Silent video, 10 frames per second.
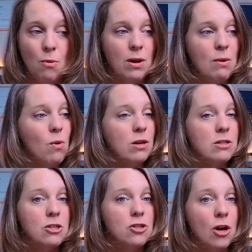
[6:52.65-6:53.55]
We want
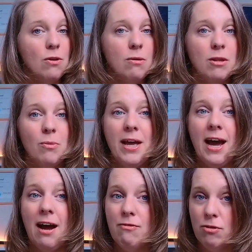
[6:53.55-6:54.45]
to show them that we
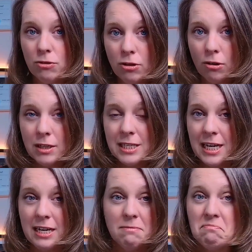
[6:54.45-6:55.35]
have
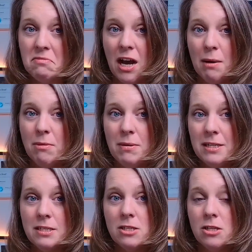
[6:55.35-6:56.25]
authority. I'm a
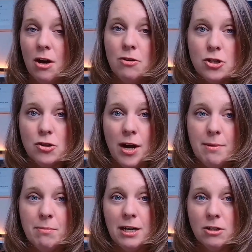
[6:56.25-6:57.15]
business coach
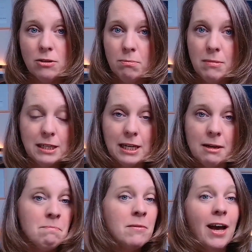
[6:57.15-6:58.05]
trained by Donald Miller.
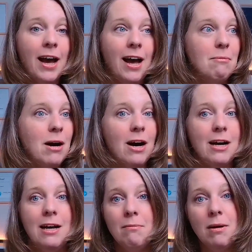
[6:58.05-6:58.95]

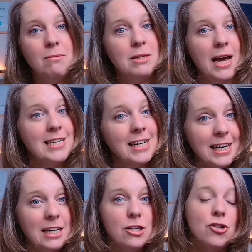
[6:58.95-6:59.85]
I'm Dare to Lead